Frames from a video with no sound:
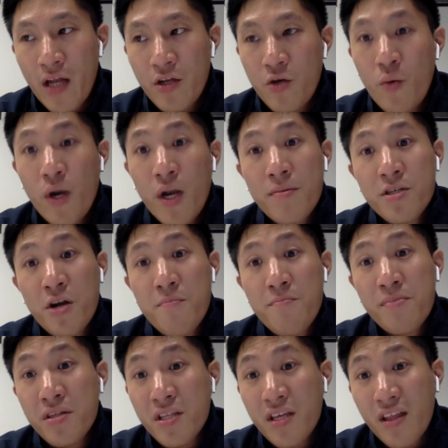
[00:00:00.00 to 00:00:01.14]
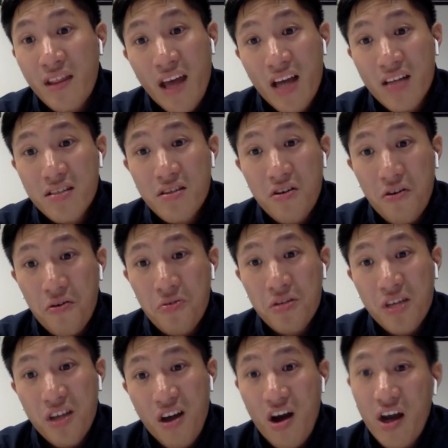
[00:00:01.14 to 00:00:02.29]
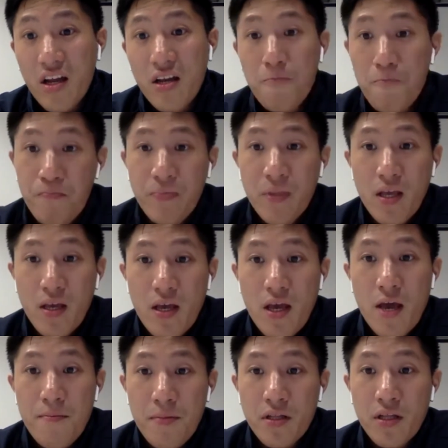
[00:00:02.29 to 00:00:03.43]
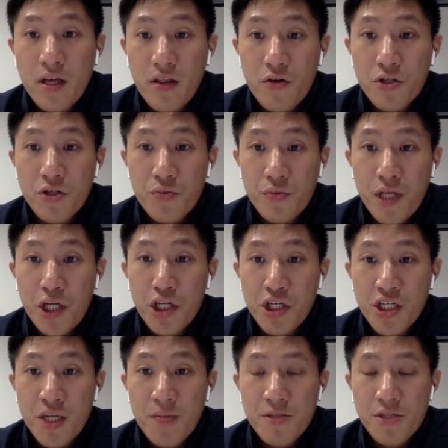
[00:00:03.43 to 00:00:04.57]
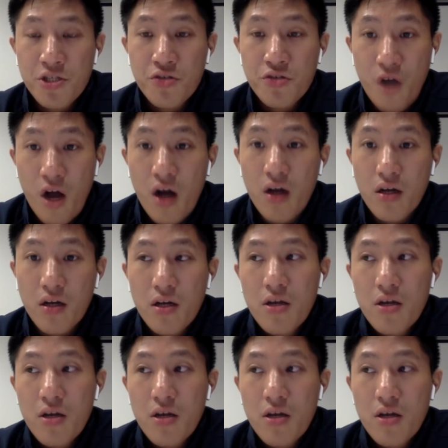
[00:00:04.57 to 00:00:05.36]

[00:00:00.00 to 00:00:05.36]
And you want to start building that early on and building those relationships strong.